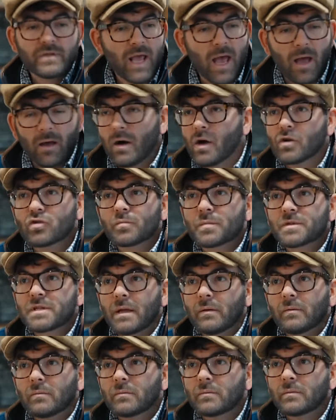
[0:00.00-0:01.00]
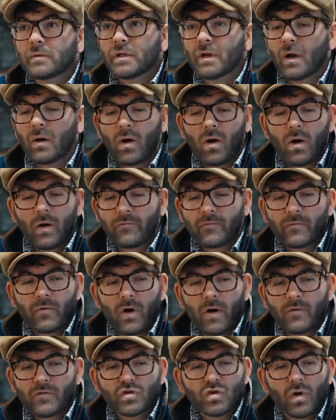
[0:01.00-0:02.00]
Yeah, 100%. You know,
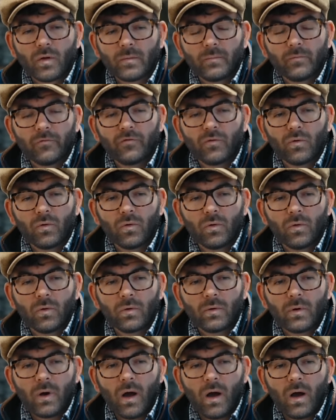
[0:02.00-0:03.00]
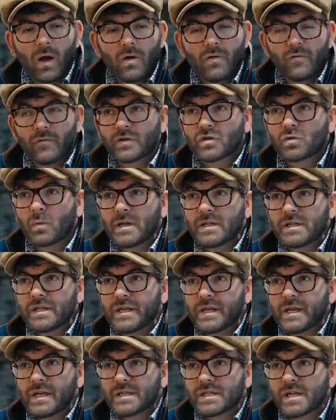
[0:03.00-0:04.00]
I've shot them for over 20
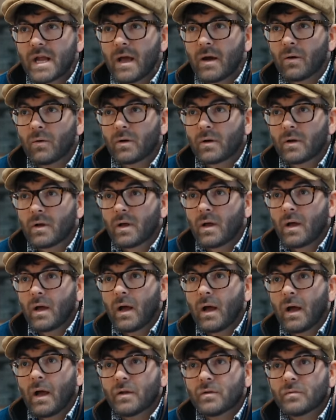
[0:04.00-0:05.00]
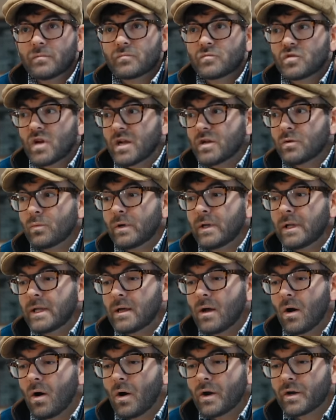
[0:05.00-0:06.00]
years now, and
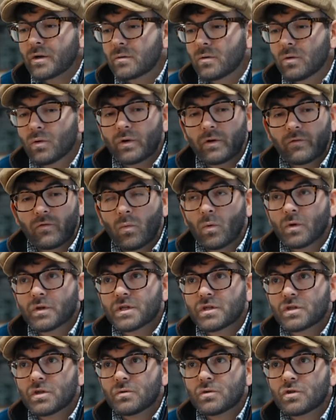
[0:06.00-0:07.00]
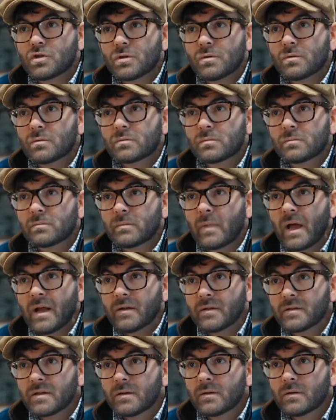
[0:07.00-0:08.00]
genuinely, I could, if I wanted to, shoot
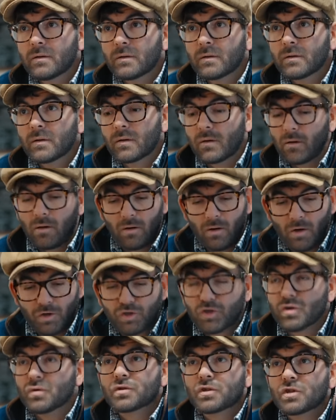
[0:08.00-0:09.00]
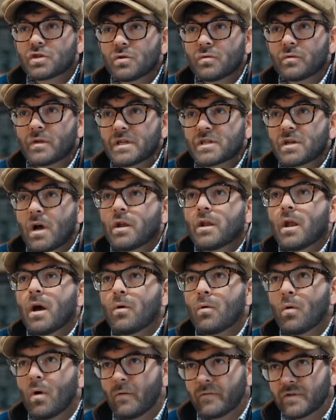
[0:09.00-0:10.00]
anything. I choose to shoot these. I
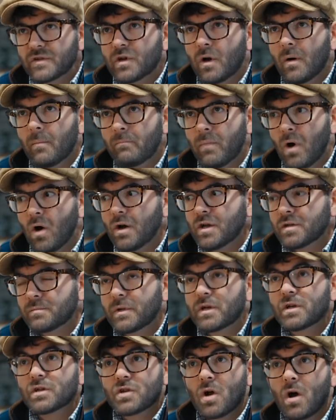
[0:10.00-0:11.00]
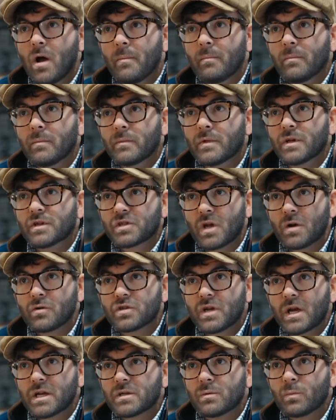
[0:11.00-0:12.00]
know, obviously, I'm biased because I am
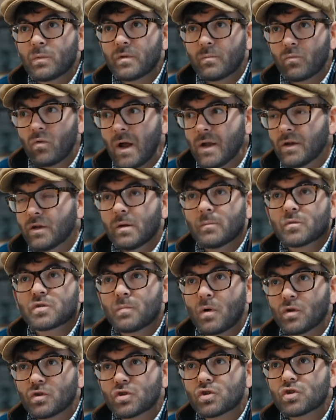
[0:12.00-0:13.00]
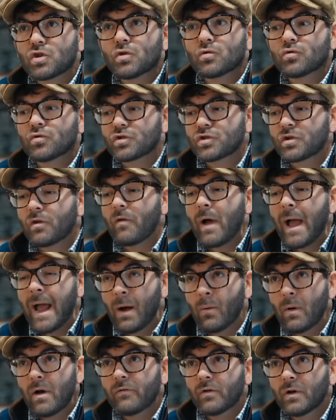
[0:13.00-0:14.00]
associated with the brand and I'm a sponsored shooter and stuff.
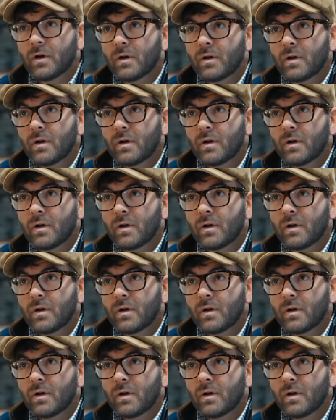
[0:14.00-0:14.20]
However...